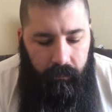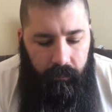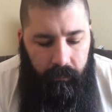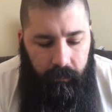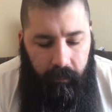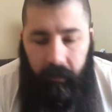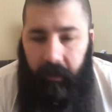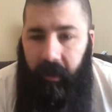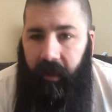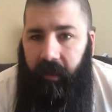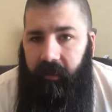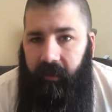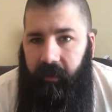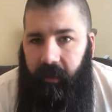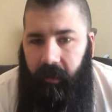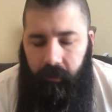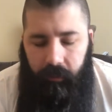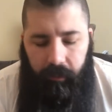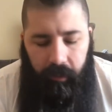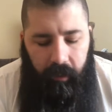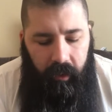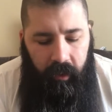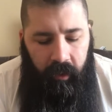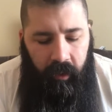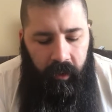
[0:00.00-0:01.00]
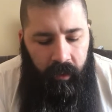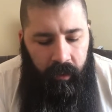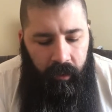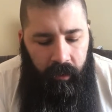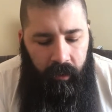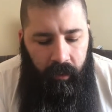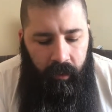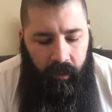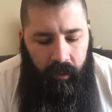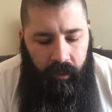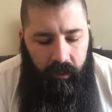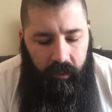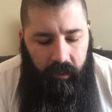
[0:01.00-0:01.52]
So that stays pretty
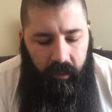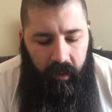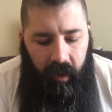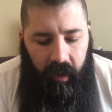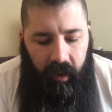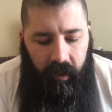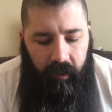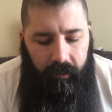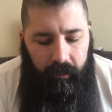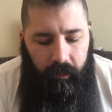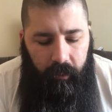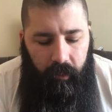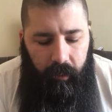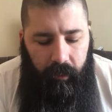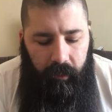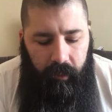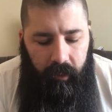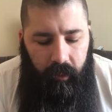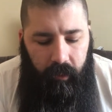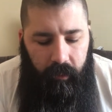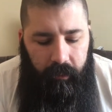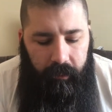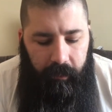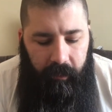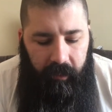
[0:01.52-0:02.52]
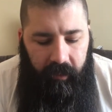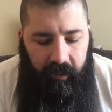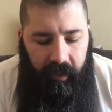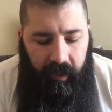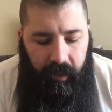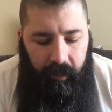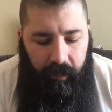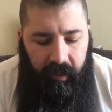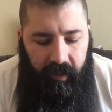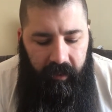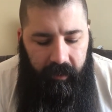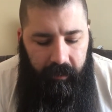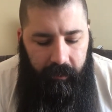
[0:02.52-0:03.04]
tight. So what I'm going to do is I'm going to take
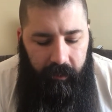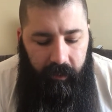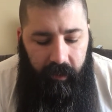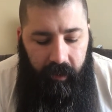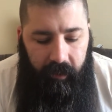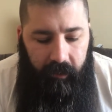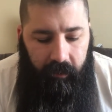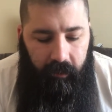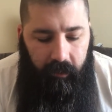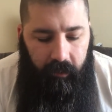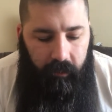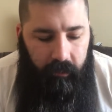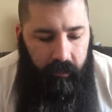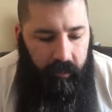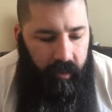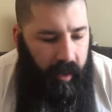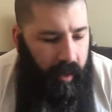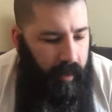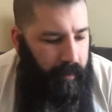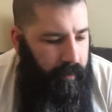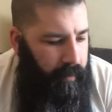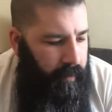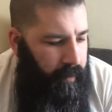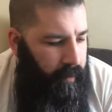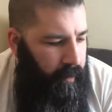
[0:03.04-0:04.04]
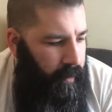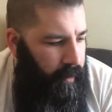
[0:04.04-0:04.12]
a piece of electrical tape.